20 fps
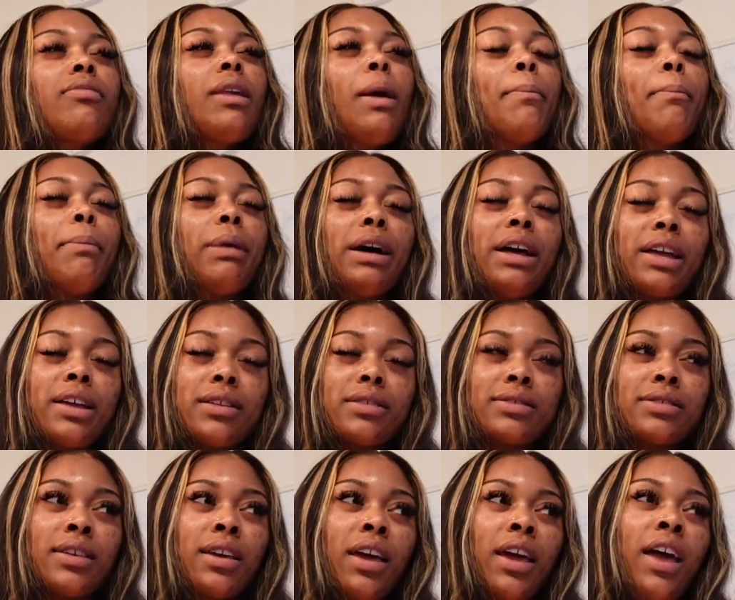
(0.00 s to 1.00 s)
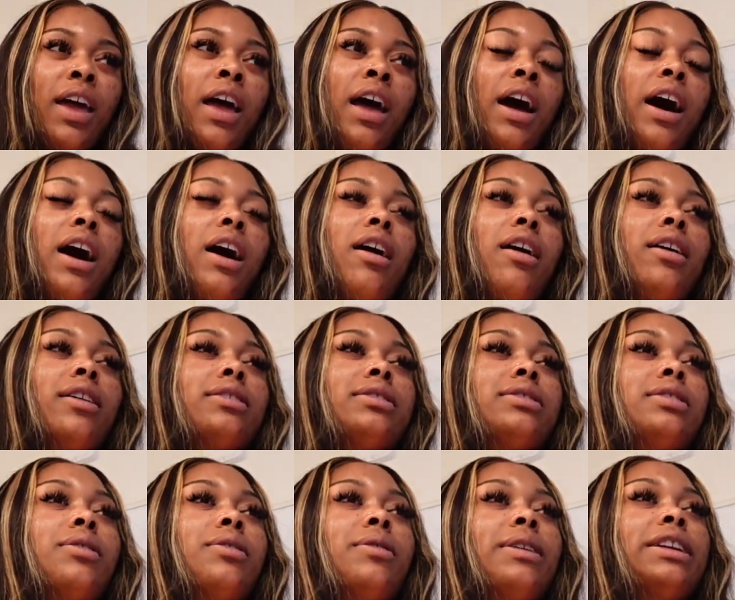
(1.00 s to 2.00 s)
But I
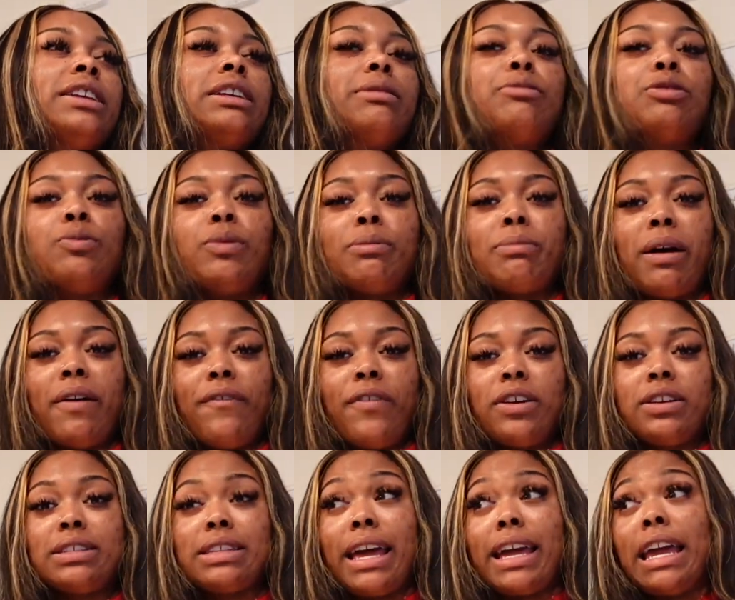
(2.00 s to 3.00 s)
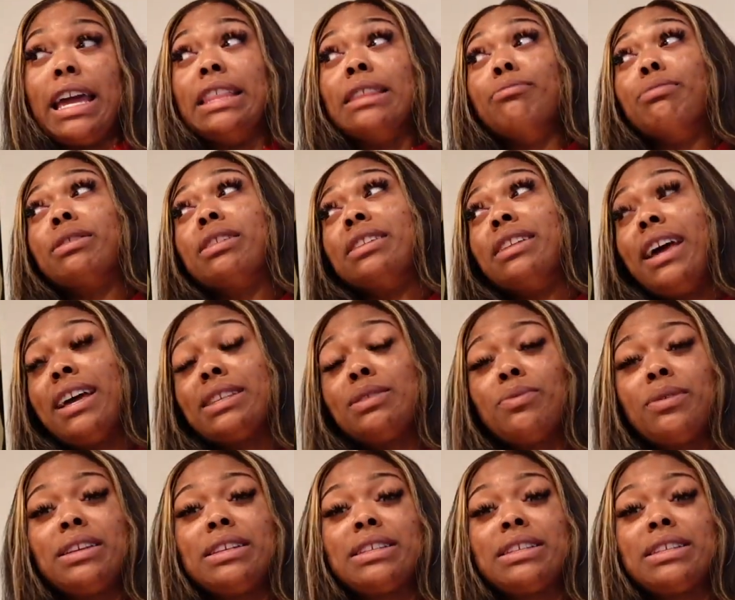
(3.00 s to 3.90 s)
also ended up doing my first like, it, but the next one